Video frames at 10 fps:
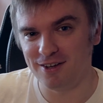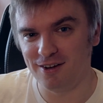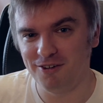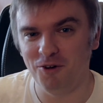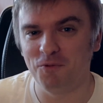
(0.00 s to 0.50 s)

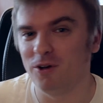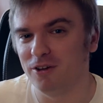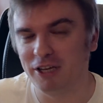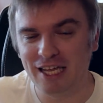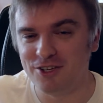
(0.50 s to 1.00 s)
Hopefully
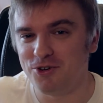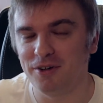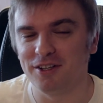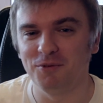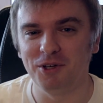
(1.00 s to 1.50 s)
you
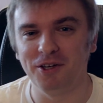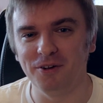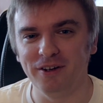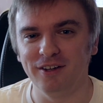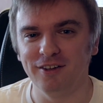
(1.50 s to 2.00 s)
enjoyed the
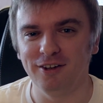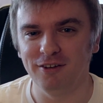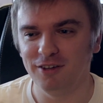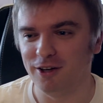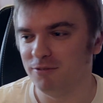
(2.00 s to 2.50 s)
video, and
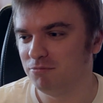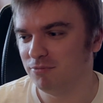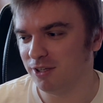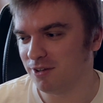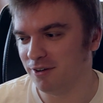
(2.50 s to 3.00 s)
yeah,
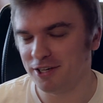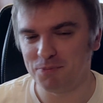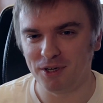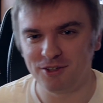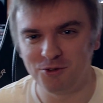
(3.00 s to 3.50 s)
not gonna
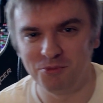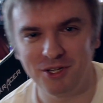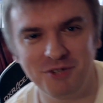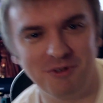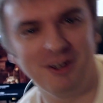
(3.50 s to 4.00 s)
expect too
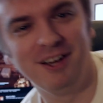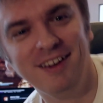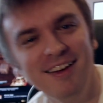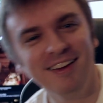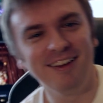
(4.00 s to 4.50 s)
much for
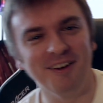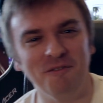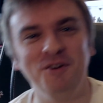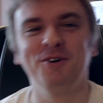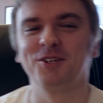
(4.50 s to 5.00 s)

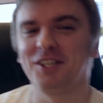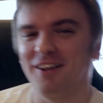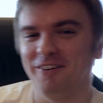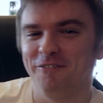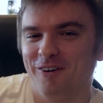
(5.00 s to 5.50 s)
views
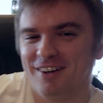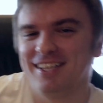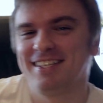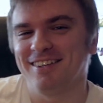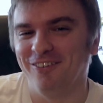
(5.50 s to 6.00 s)
for
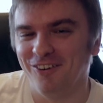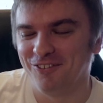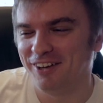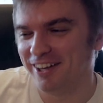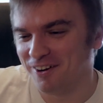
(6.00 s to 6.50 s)
this old
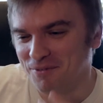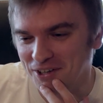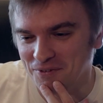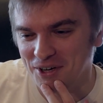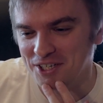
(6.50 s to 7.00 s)
video,
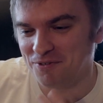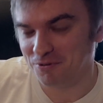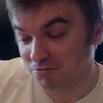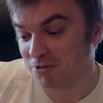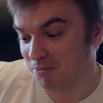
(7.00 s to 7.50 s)
pretty much,
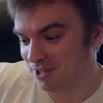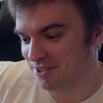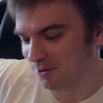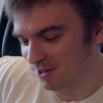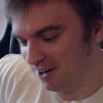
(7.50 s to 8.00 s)
from these
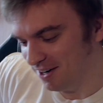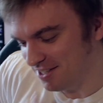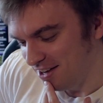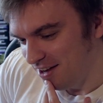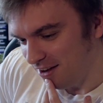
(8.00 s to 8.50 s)
old cards.